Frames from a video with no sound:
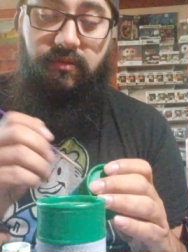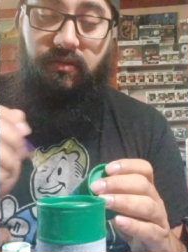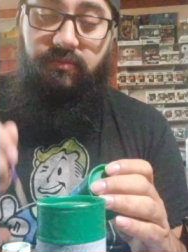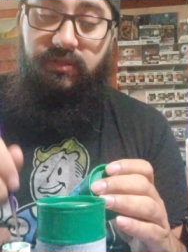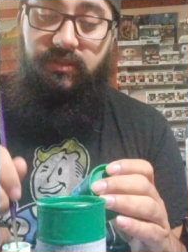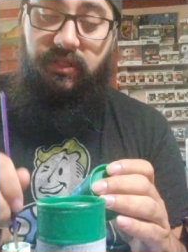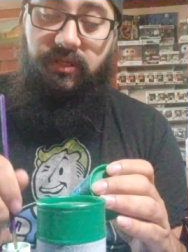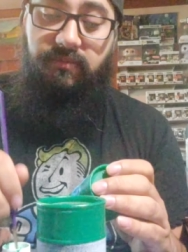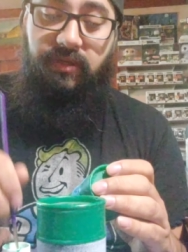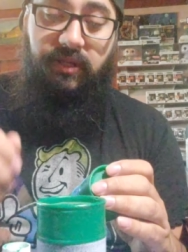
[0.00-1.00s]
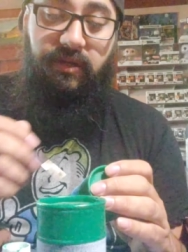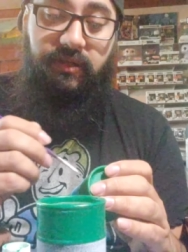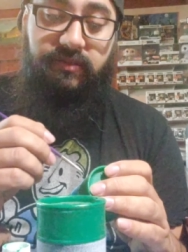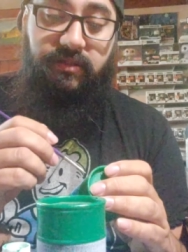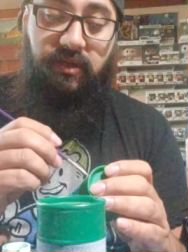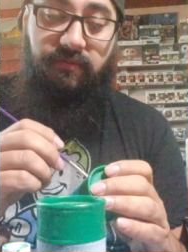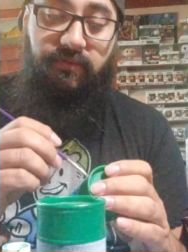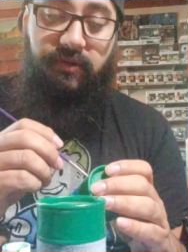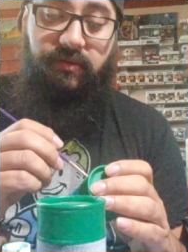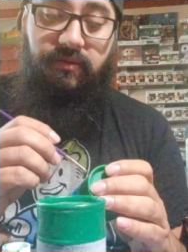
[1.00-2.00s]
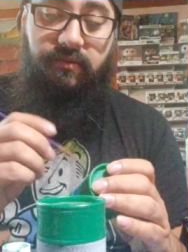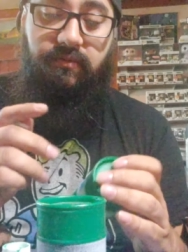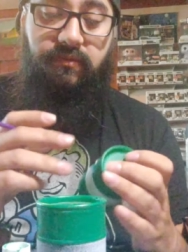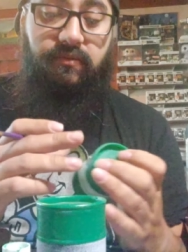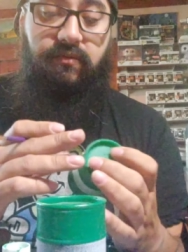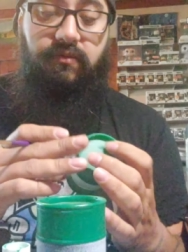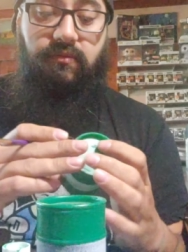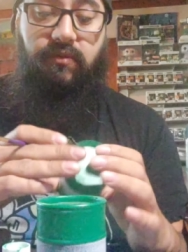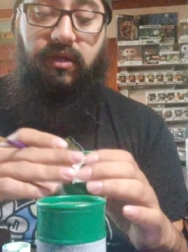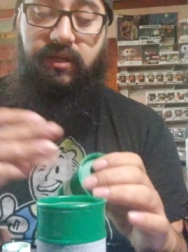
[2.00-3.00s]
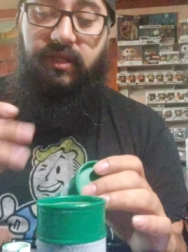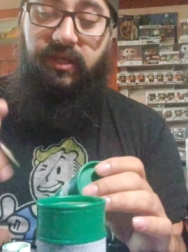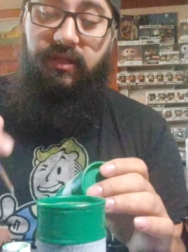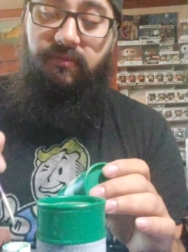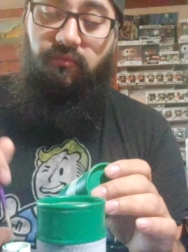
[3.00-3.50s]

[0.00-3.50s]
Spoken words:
So I'm just hitting them in areas, covering what I need